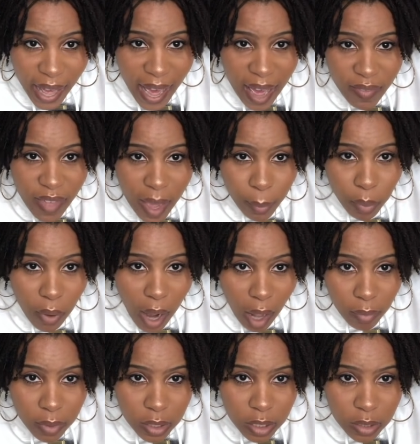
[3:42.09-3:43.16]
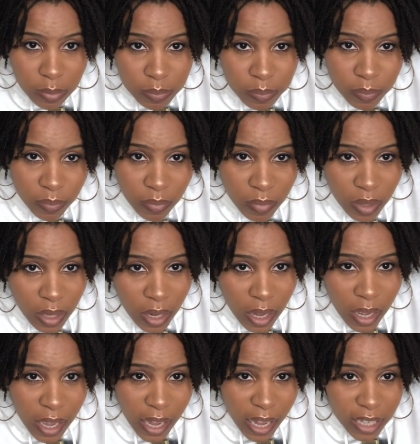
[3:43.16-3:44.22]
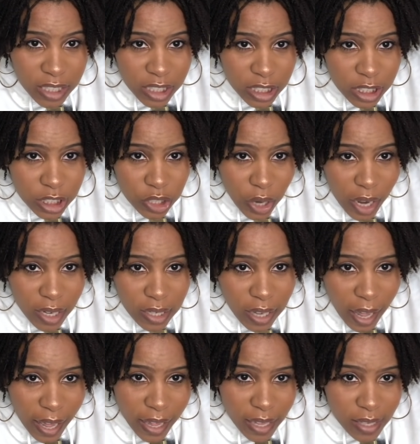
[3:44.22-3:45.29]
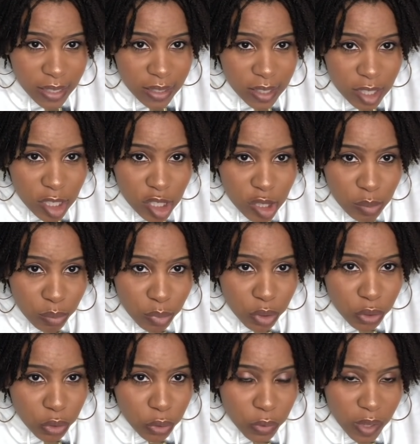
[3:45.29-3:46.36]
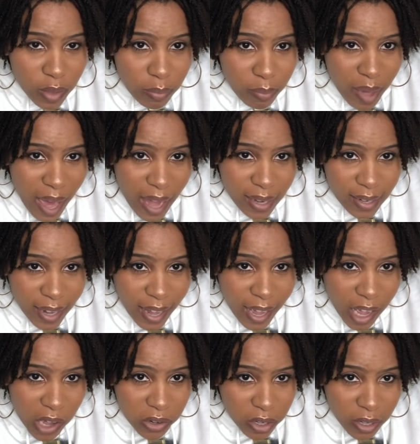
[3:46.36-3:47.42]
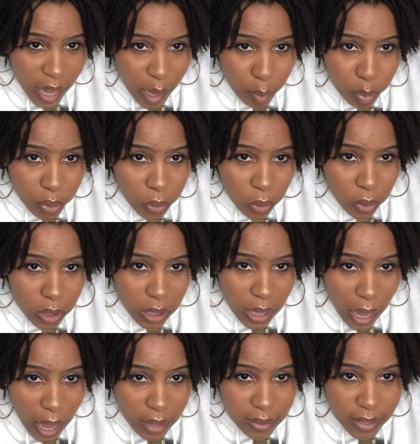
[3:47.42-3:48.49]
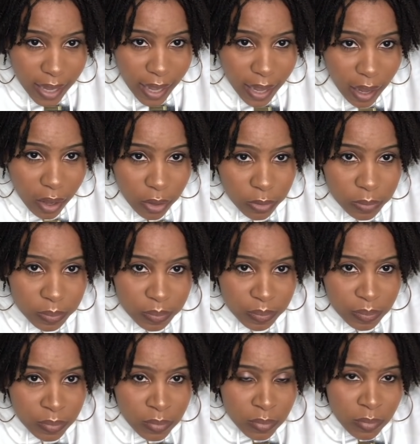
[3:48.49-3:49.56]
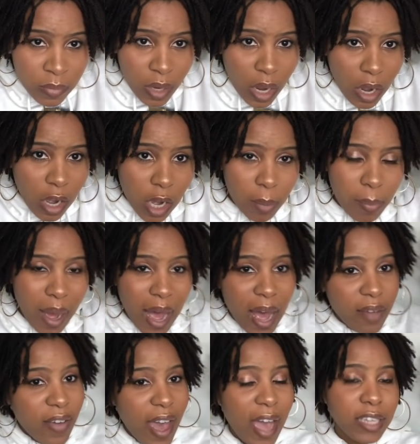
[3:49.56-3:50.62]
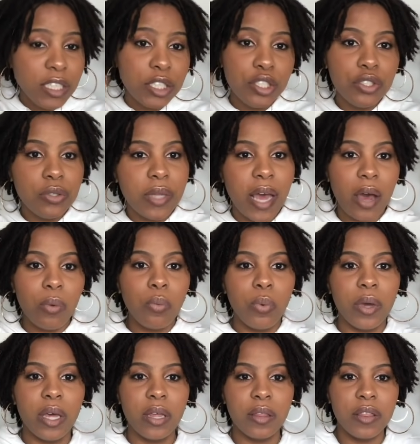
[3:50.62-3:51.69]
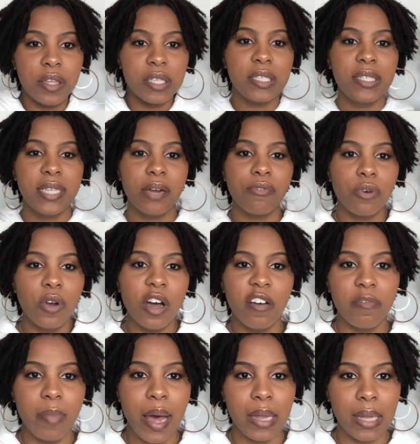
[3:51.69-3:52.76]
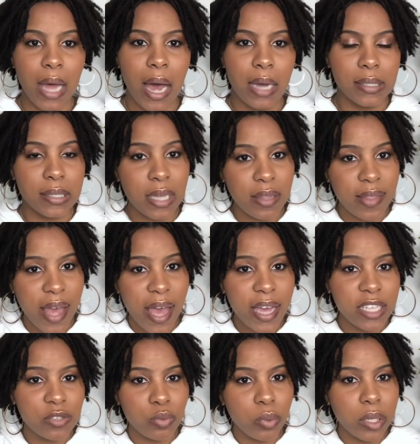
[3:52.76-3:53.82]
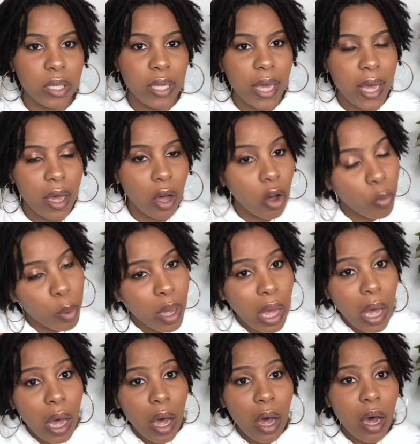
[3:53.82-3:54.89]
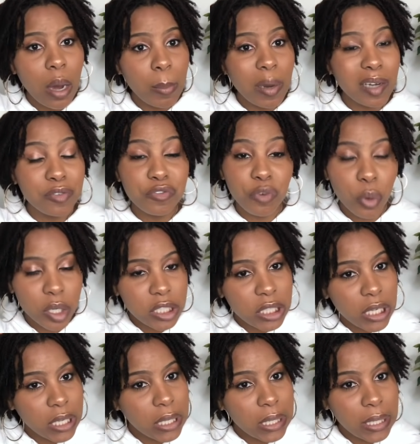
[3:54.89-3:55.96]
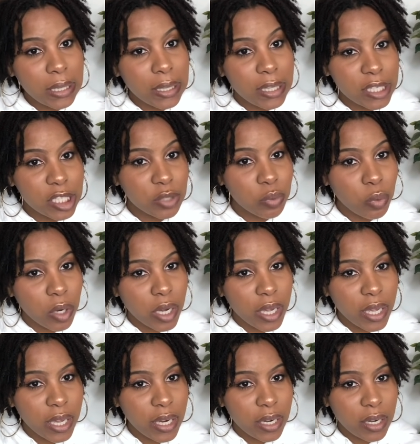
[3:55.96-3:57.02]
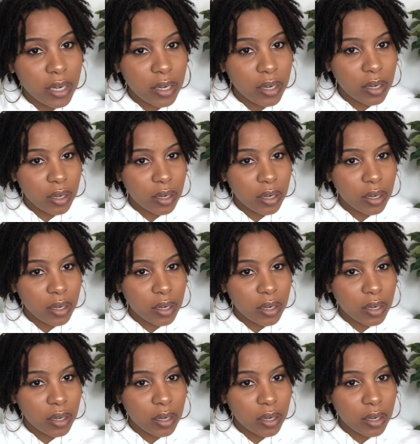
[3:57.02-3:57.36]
have that problem, I just try to like smooth it back down and like pull the lock down. I've had to do that with several of my locks, and that has really helped. Unfortunately, this one,